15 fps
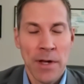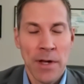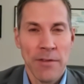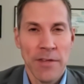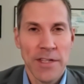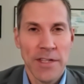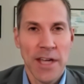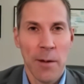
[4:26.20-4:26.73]

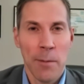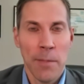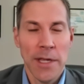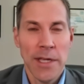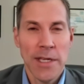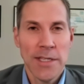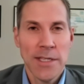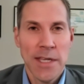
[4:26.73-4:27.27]
these
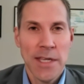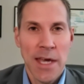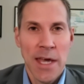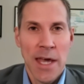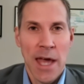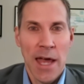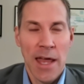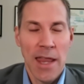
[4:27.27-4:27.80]
companies,
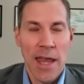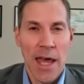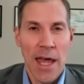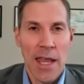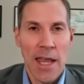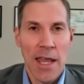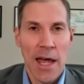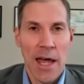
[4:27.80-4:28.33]
and
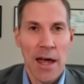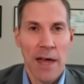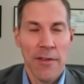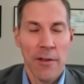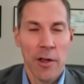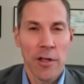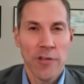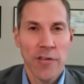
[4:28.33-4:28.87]
then uh,
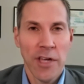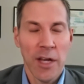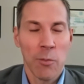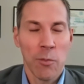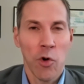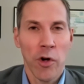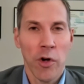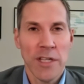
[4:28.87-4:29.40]
they'll also get a
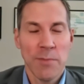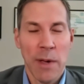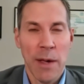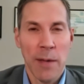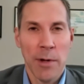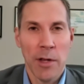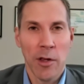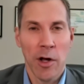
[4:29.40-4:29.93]
progress
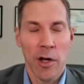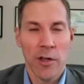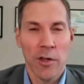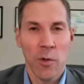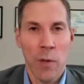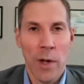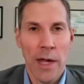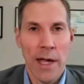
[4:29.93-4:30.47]
payment along the
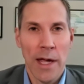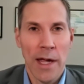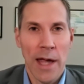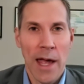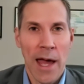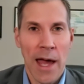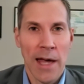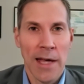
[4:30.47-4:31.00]

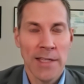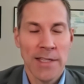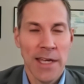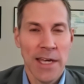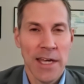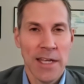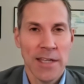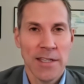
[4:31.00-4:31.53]
way as they
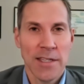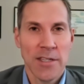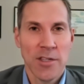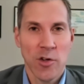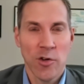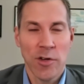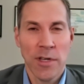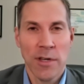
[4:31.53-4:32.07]
hit
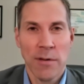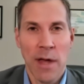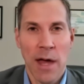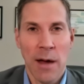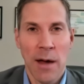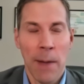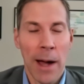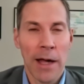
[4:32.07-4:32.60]
certain
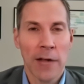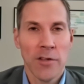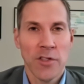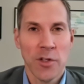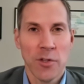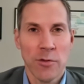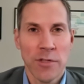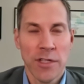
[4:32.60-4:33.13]
uh,
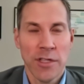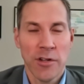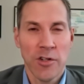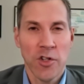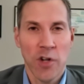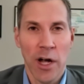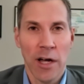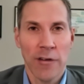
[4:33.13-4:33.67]
milestones in their
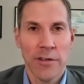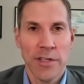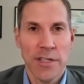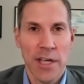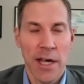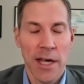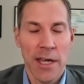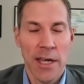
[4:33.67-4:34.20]
trial
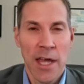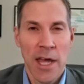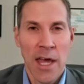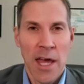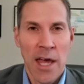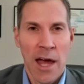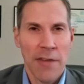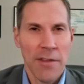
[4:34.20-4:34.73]
design.
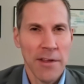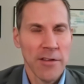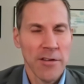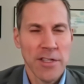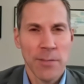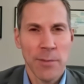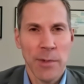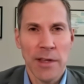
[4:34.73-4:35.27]
I think there's
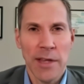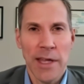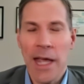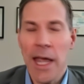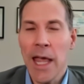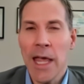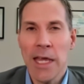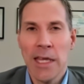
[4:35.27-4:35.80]
something like
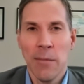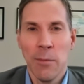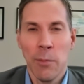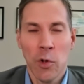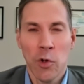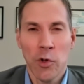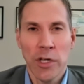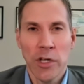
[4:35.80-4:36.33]
$80
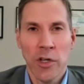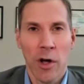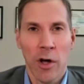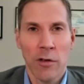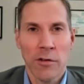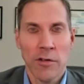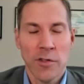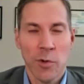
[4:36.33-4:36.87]
billion
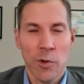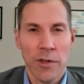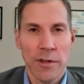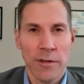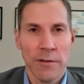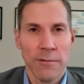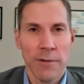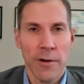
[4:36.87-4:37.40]
worth
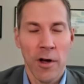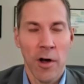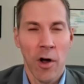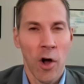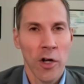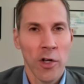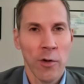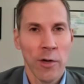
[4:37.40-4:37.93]
of uh,
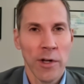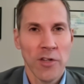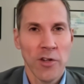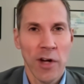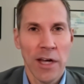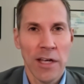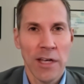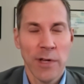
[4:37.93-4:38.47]
ongoing
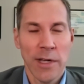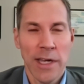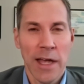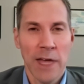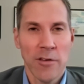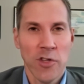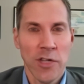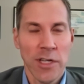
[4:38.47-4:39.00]
trials right
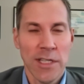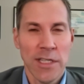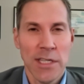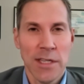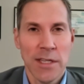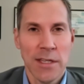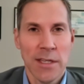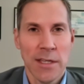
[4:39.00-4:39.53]
now. So you can see
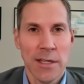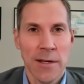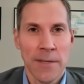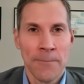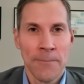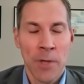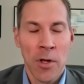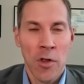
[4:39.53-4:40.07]
that the,
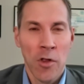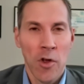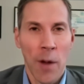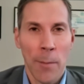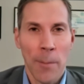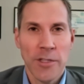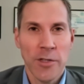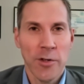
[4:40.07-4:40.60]
the
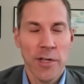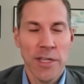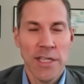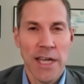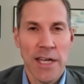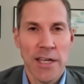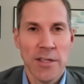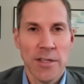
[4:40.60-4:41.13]
opportunity
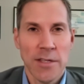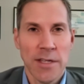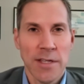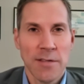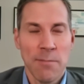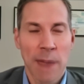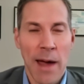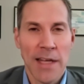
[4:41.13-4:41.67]
set is,
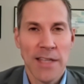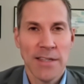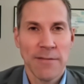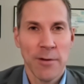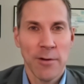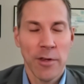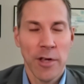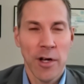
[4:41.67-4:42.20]
is massive
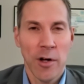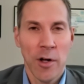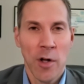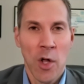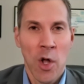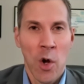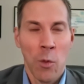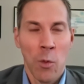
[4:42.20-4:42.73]
out there.
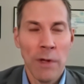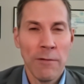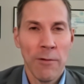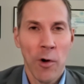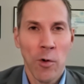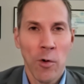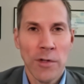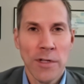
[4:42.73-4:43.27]
We've
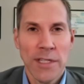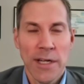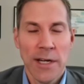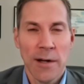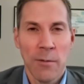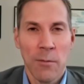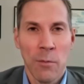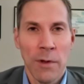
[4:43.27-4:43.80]
owned
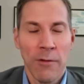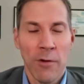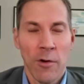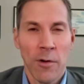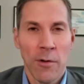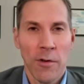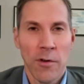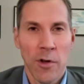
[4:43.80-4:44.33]
um, we've
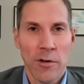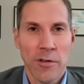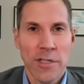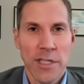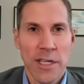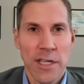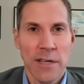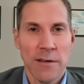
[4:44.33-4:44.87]
owned
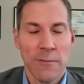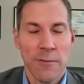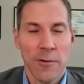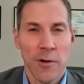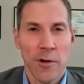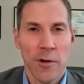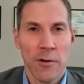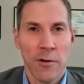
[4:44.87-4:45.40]
Nurosene
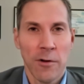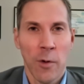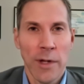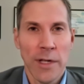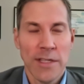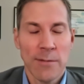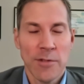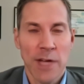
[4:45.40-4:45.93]
for
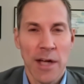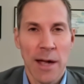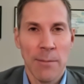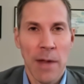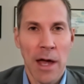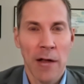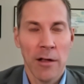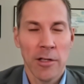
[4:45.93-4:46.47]
quite some time
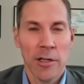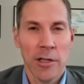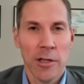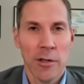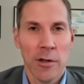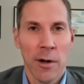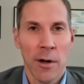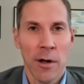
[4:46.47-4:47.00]
now, a
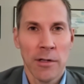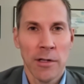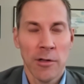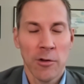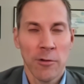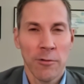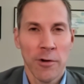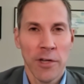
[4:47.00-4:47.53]
little uh, a
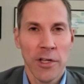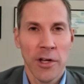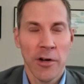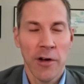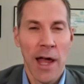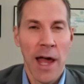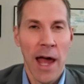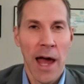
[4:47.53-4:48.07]
little over a year
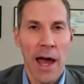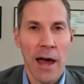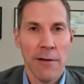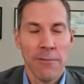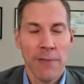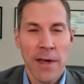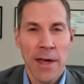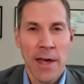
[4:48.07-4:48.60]
and a
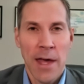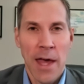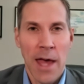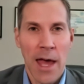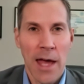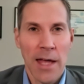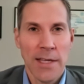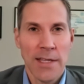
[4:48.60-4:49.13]
half,
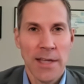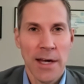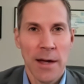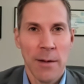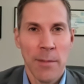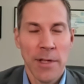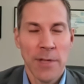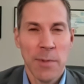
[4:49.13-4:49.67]
and
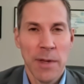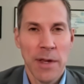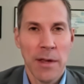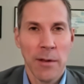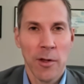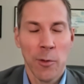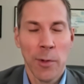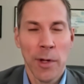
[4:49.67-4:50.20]
um, it's been
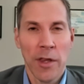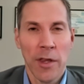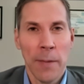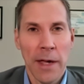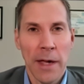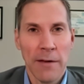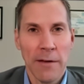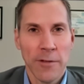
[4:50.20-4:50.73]
a little bit on the
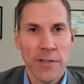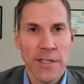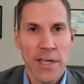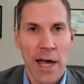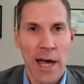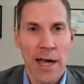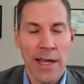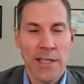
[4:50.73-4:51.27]
painful
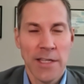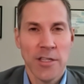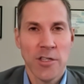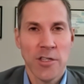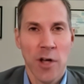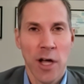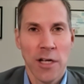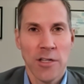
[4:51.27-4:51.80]
side as the
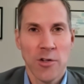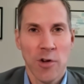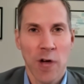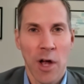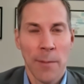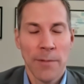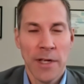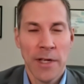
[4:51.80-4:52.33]
stocks
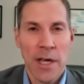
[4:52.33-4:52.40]
dropped.